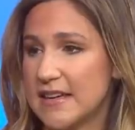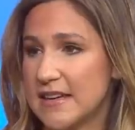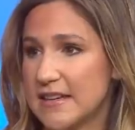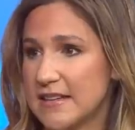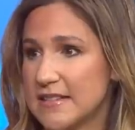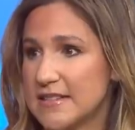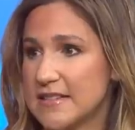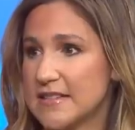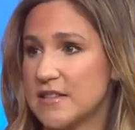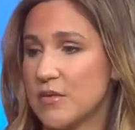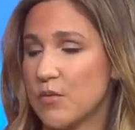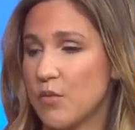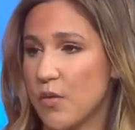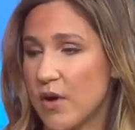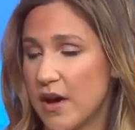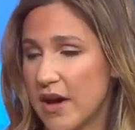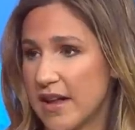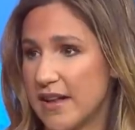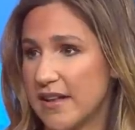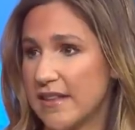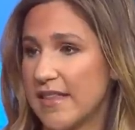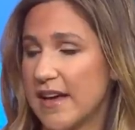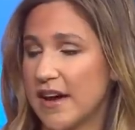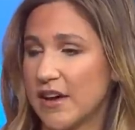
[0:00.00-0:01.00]
is the
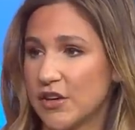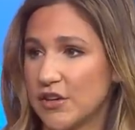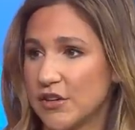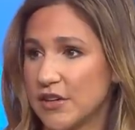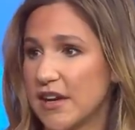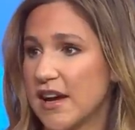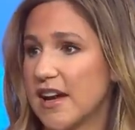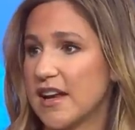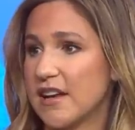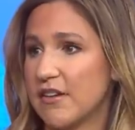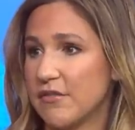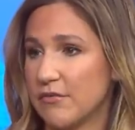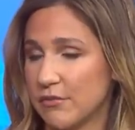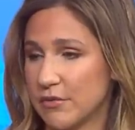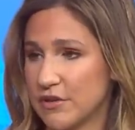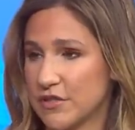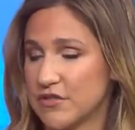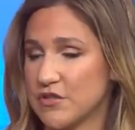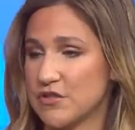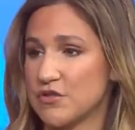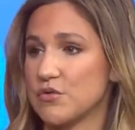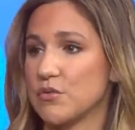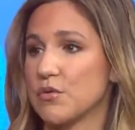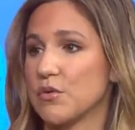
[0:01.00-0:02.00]
one that can kind of
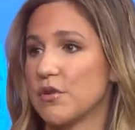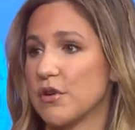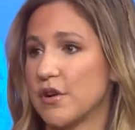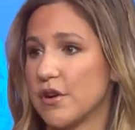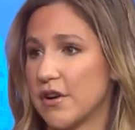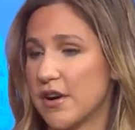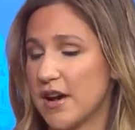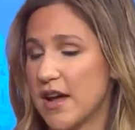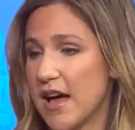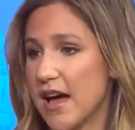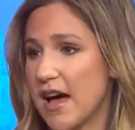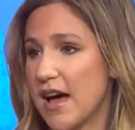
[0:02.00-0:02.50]
restore